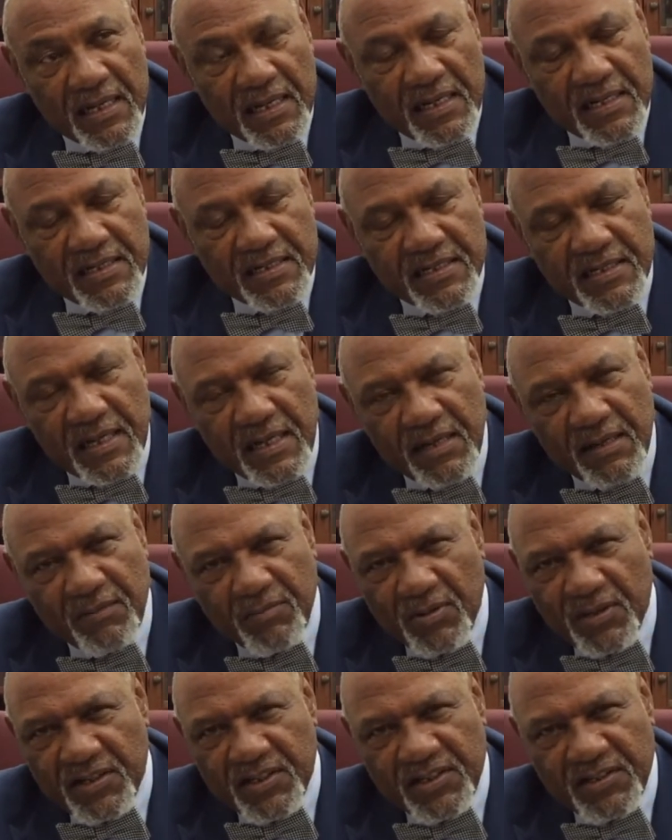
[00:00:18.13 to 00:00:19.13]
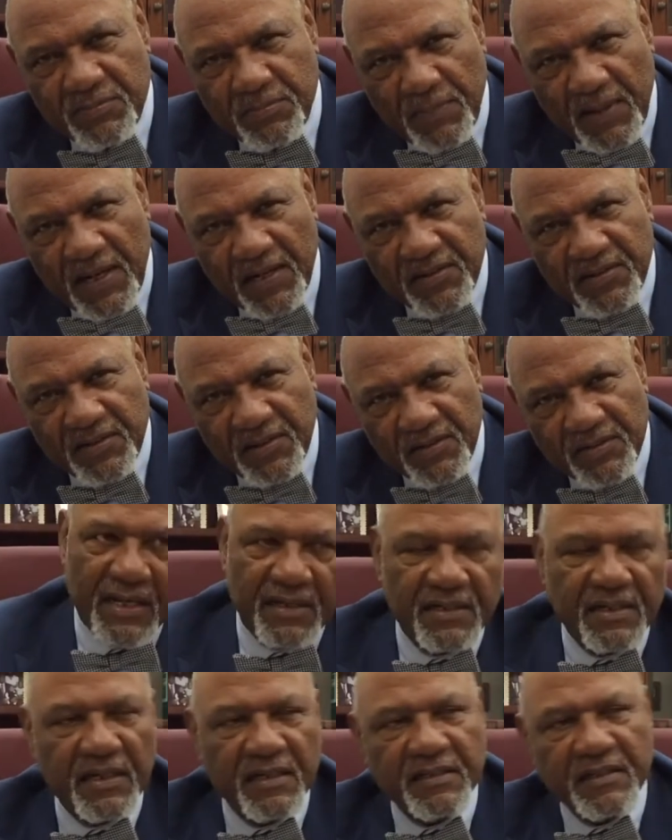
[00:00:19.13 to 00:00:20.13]
She was special
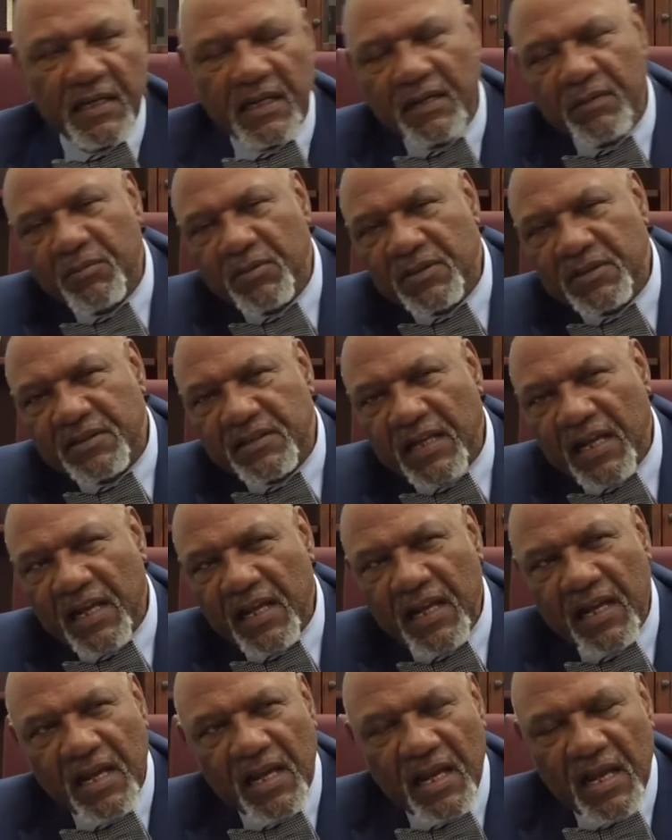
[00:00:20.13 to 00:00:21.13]
and she was a